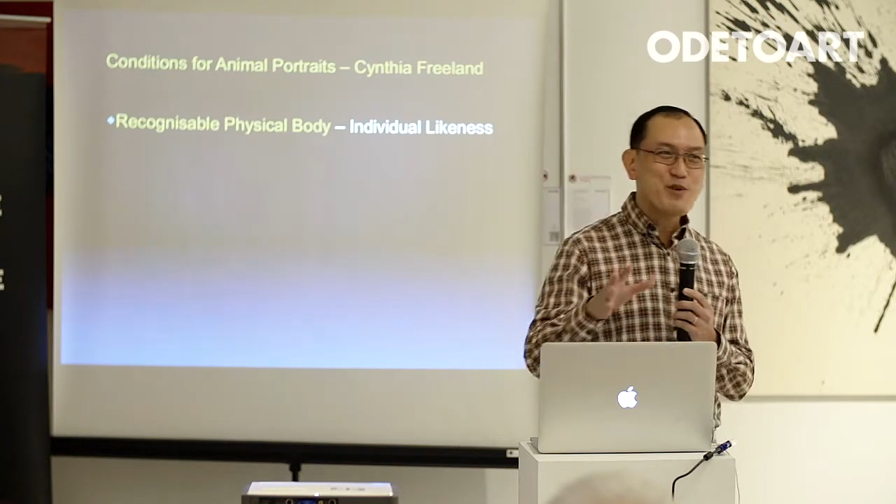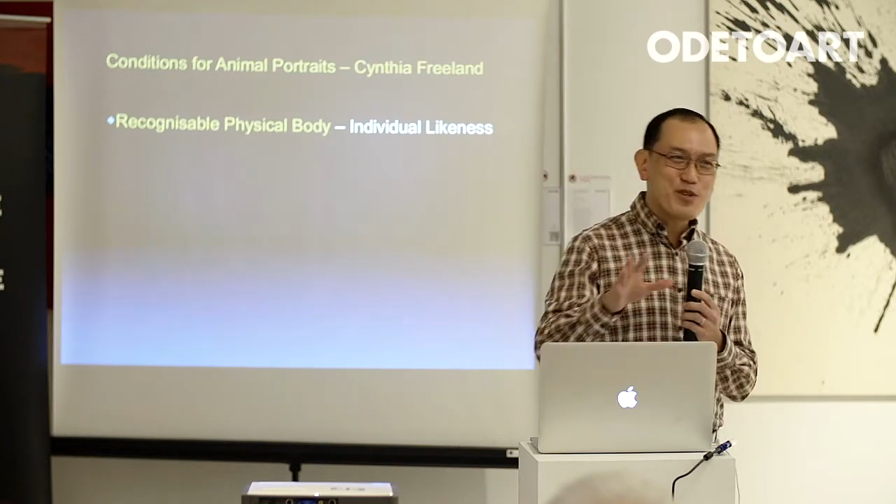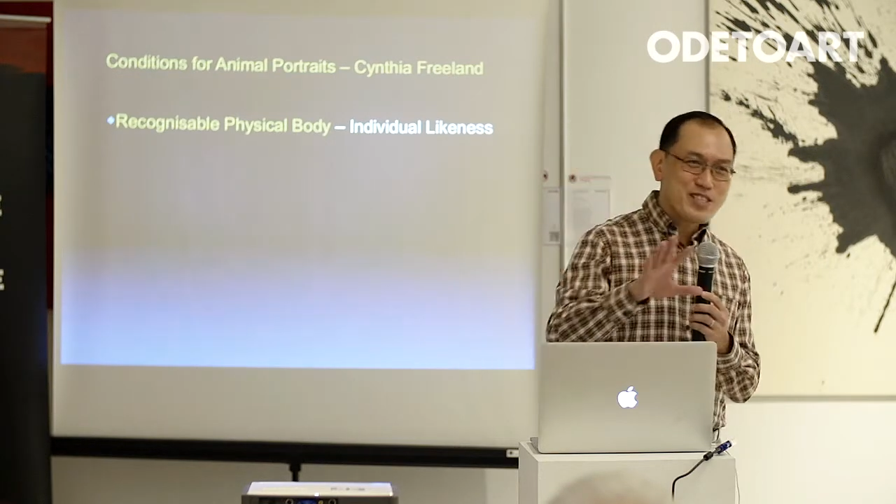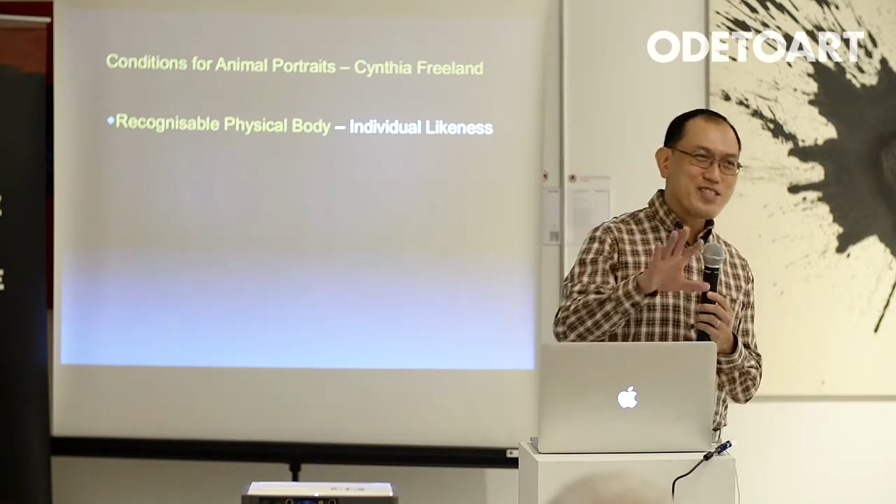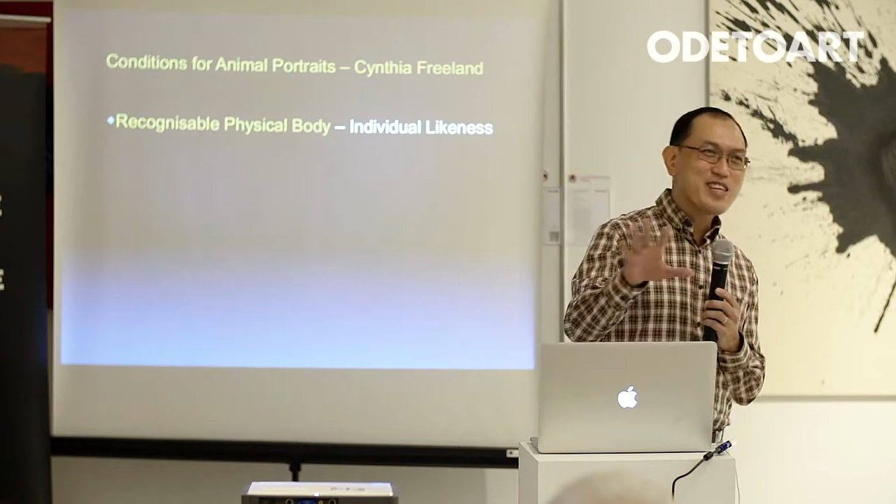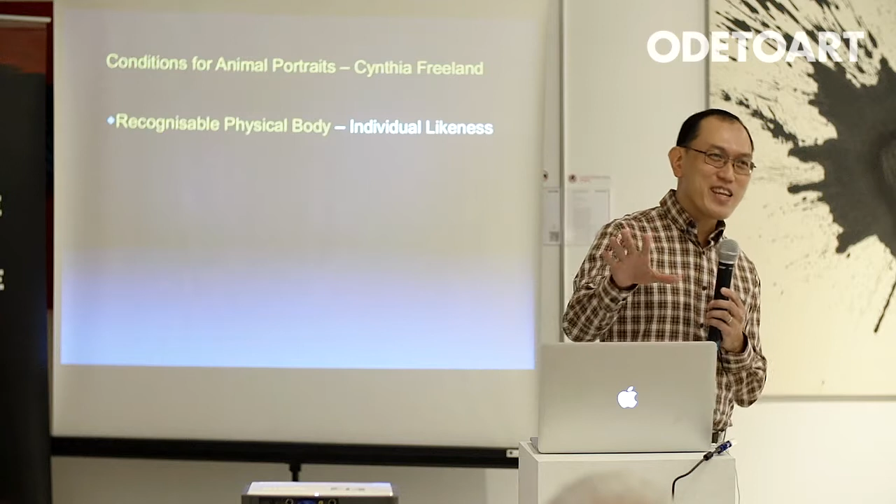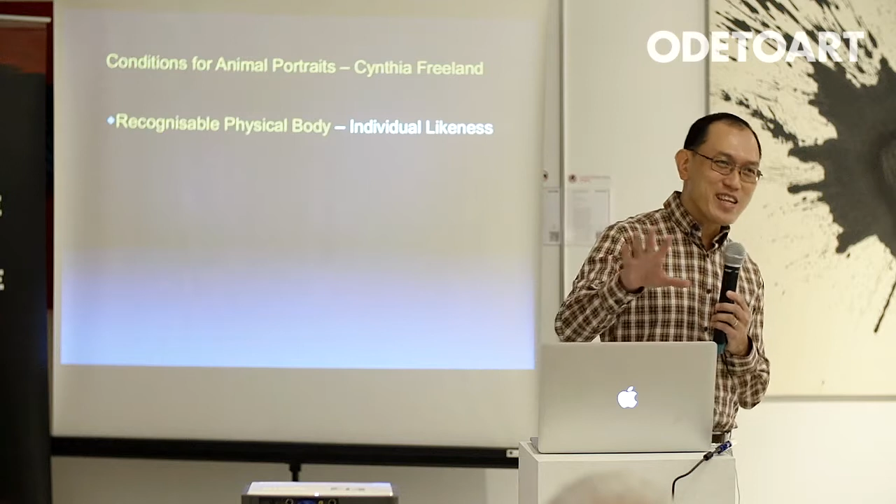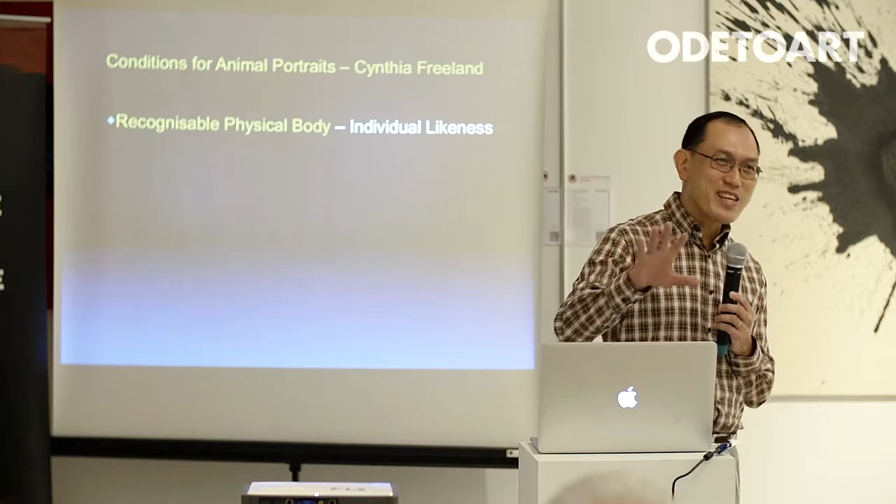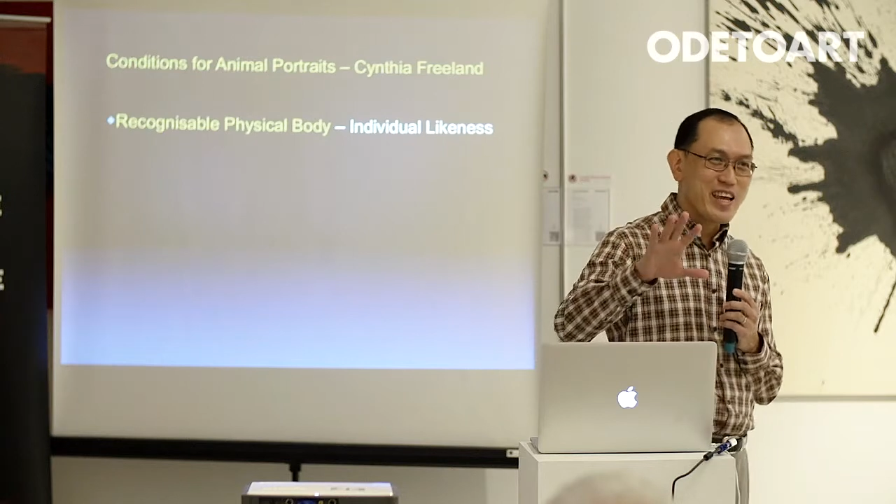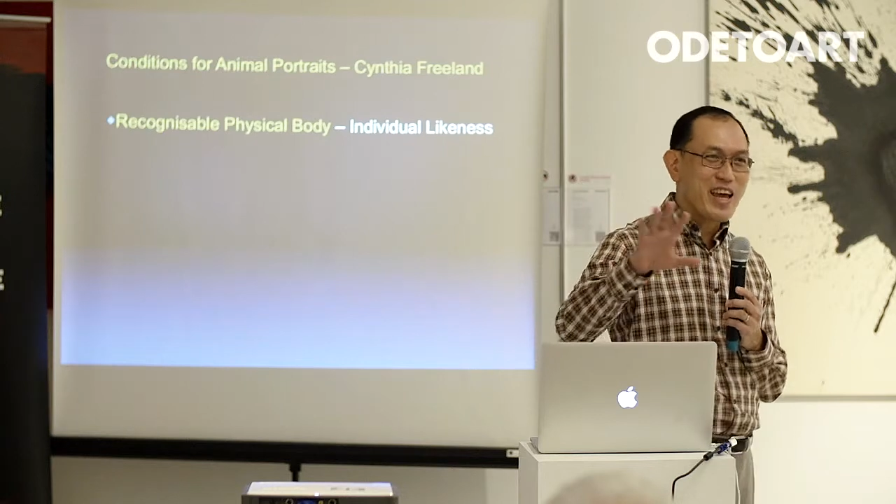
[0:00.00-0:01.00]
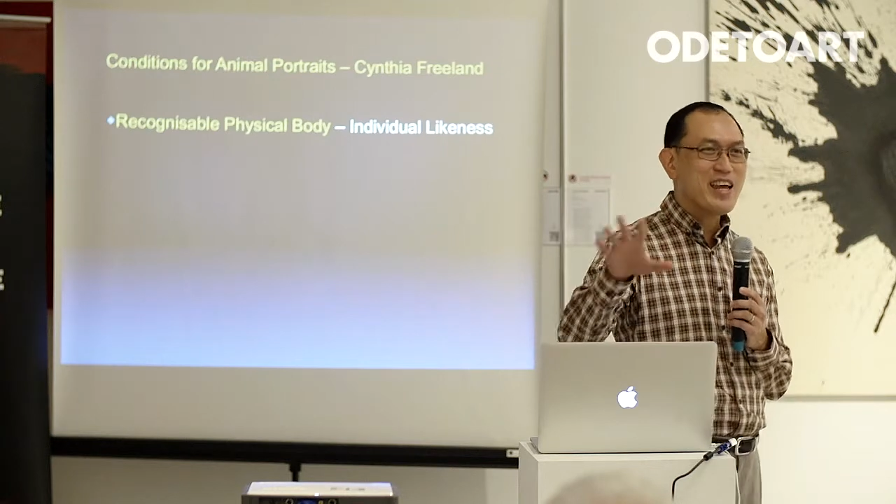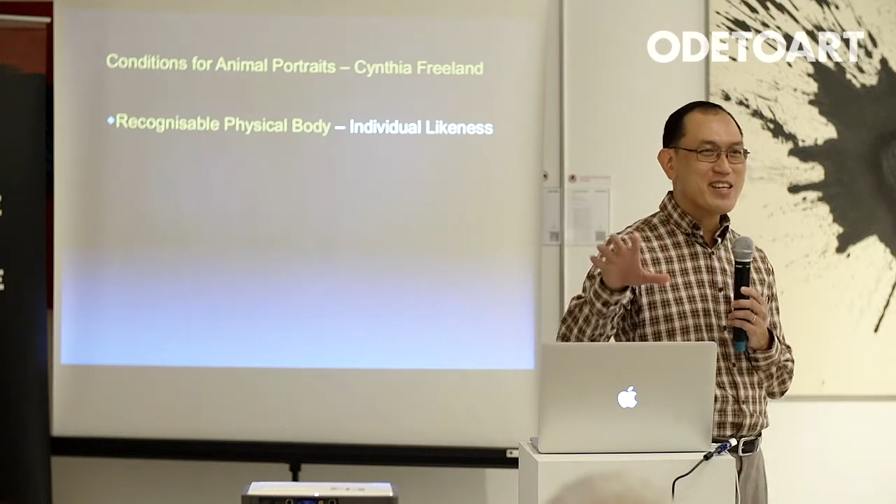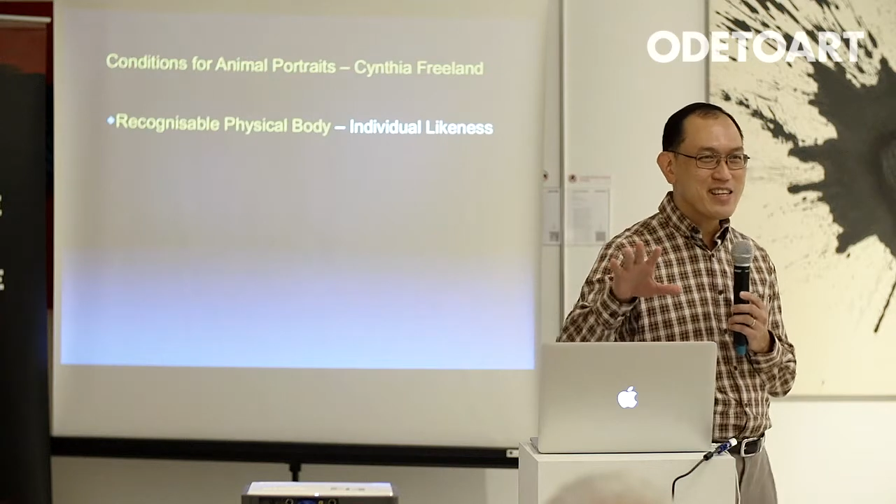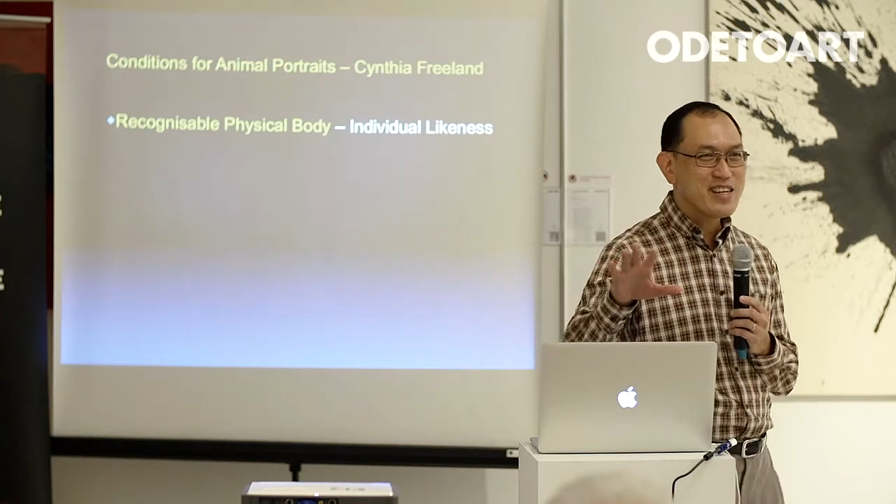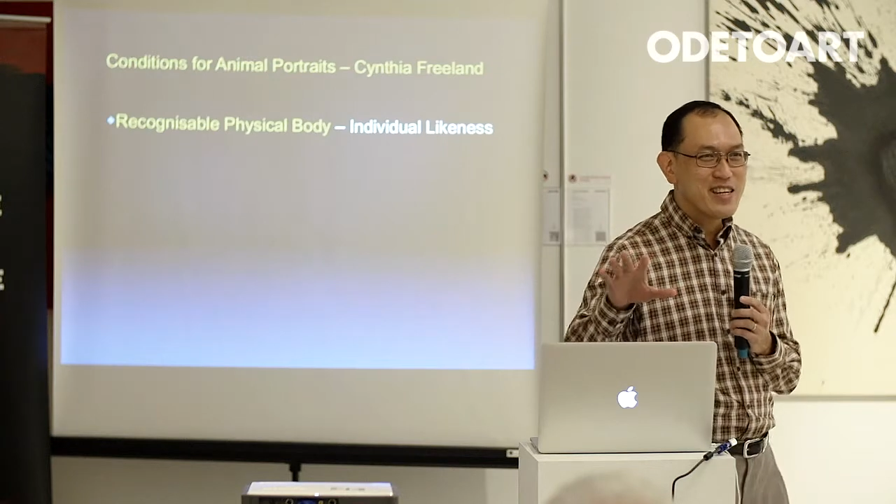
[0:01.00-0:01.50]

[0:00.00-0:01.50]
owners think that they can,